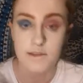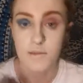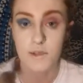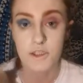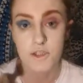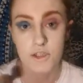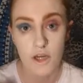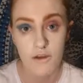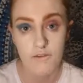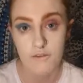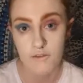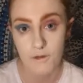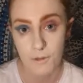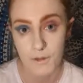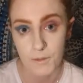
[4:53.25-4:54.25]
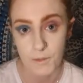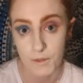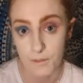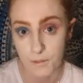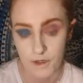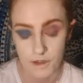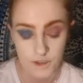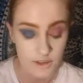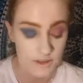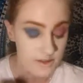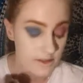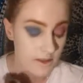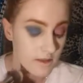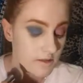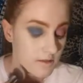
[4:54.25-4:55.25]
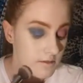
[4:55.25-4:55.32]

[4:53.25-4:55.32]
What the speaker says: I'm going to try and go in with a brush instead.